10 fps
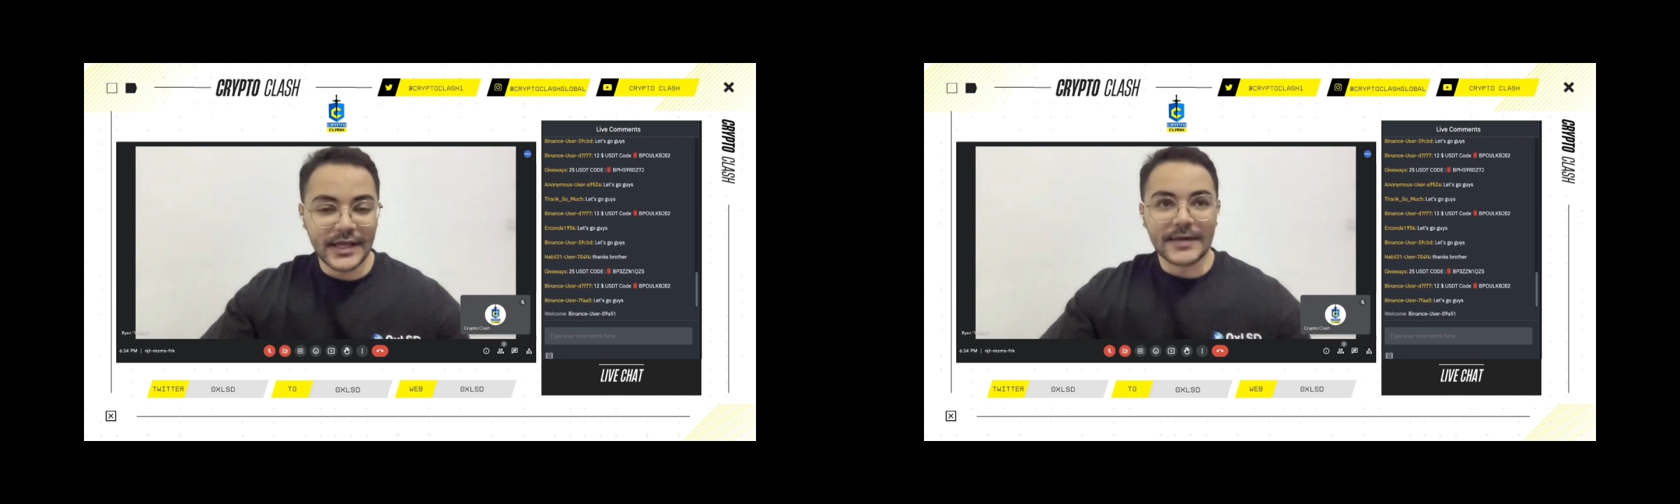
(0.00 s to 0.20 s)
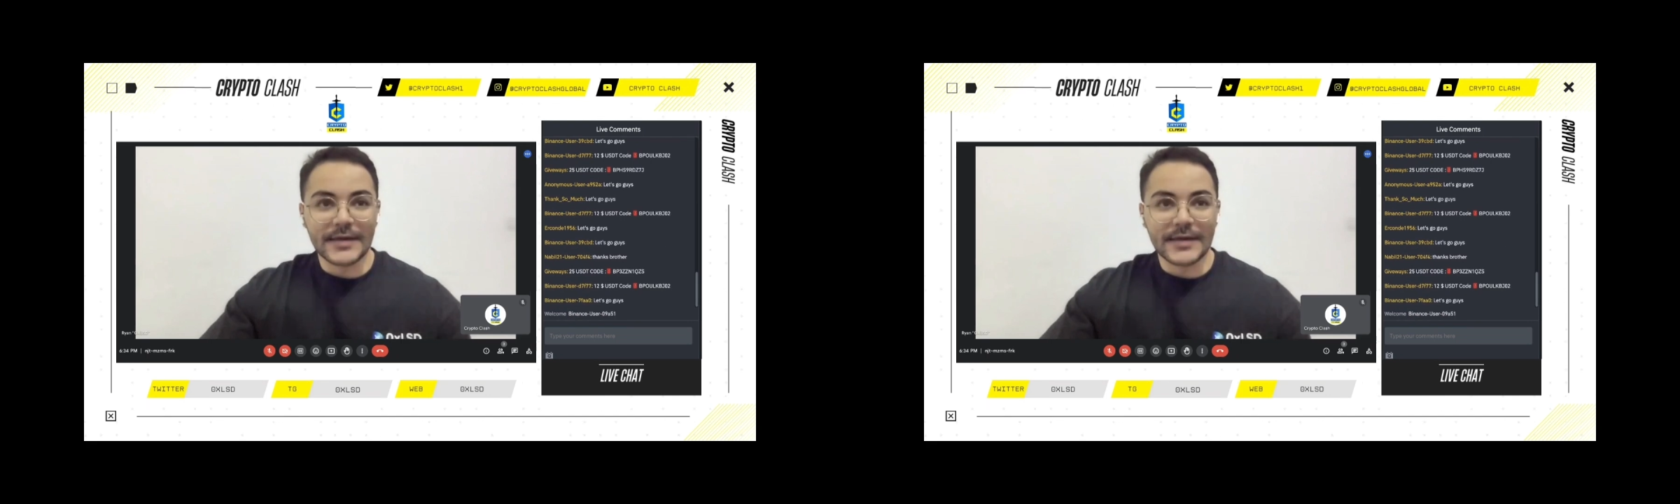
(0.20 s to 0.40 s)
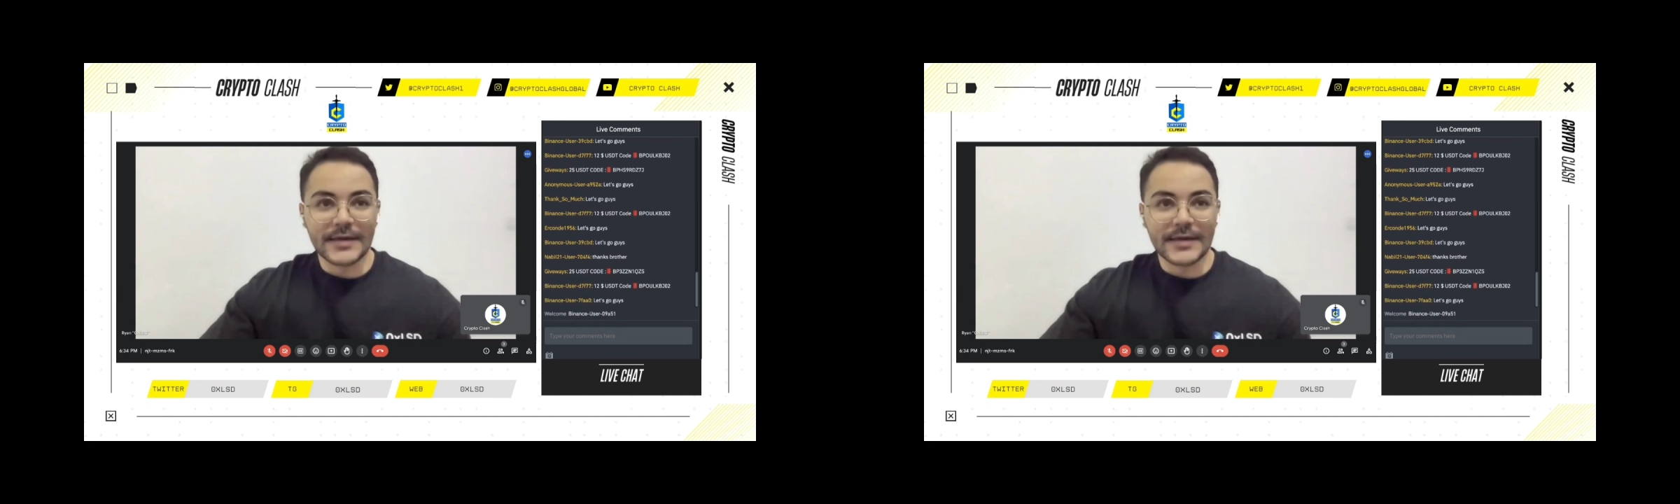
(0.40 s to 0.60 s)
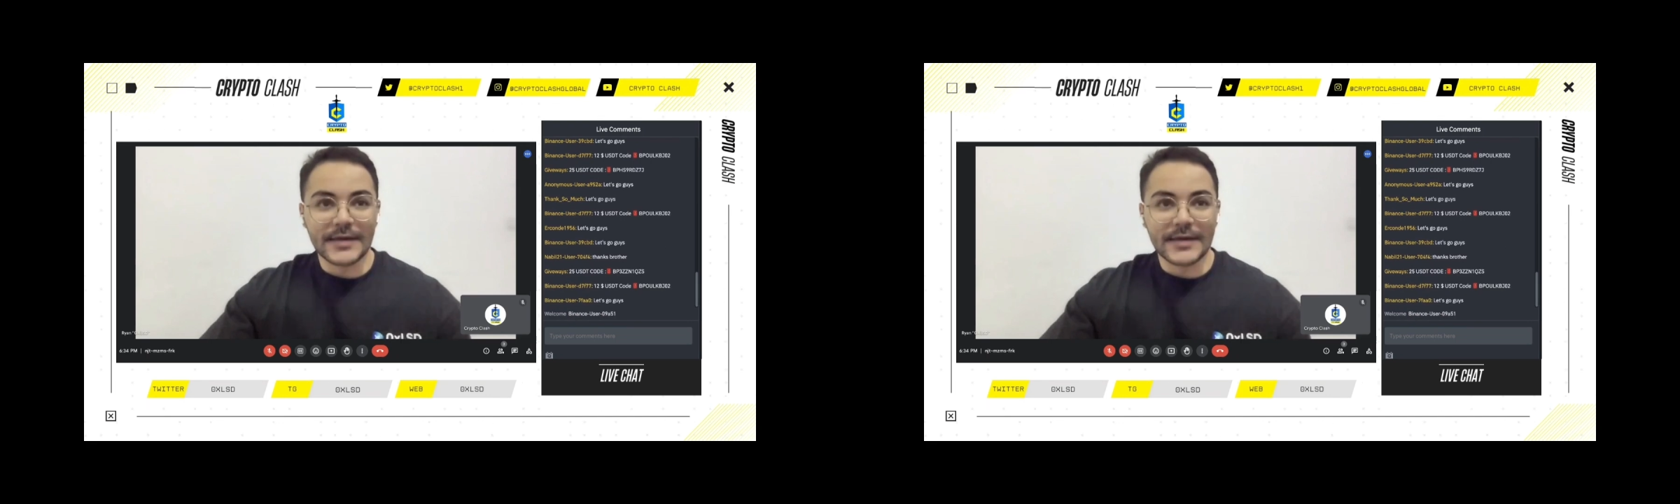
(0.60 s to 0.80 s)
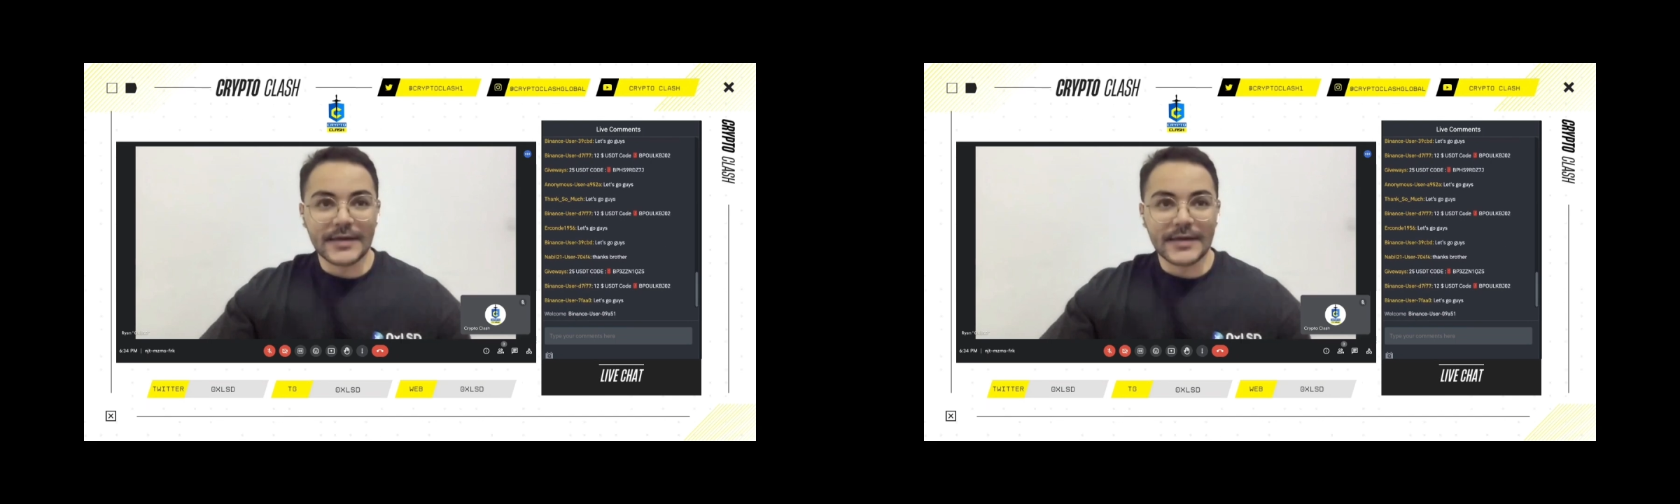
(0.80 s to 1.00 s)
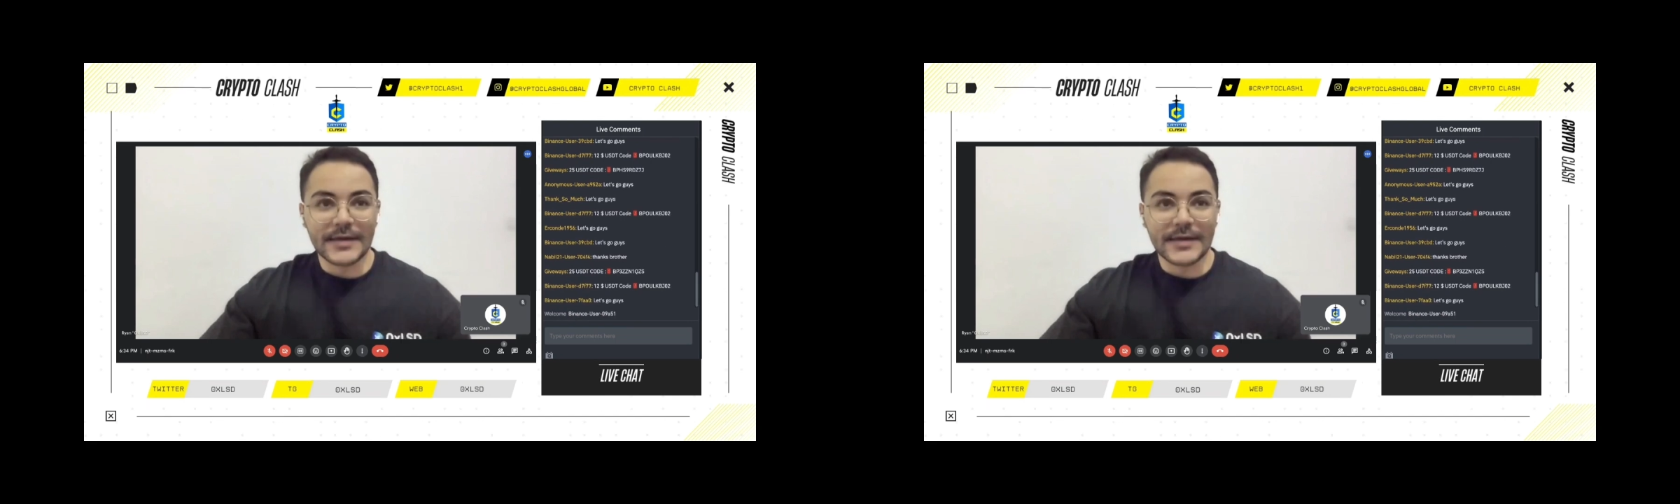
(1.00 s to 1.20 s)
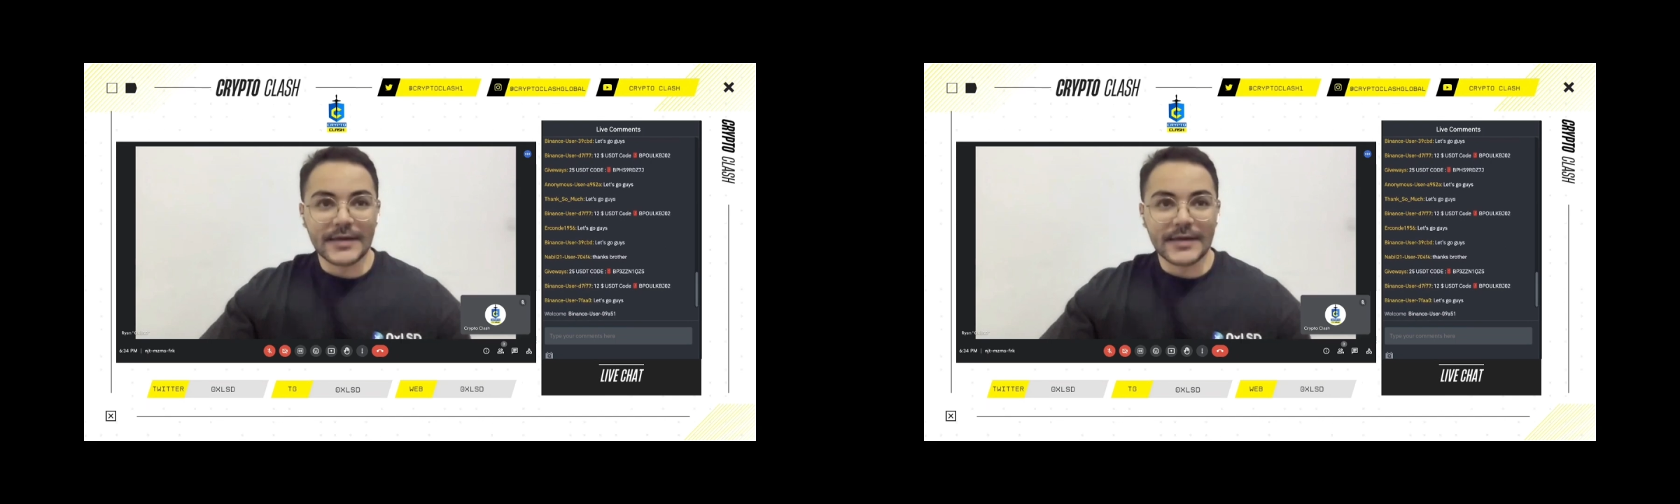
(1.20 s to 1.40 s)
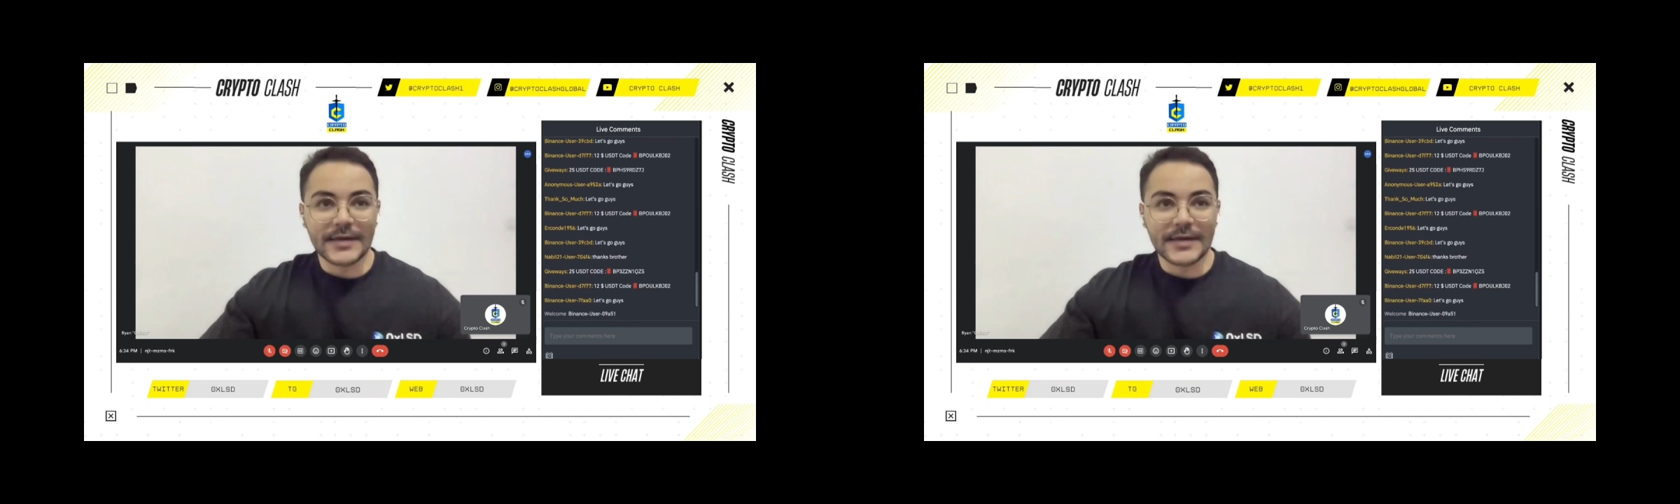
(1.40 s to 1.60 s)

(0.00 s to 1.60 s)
Meanwhile, we have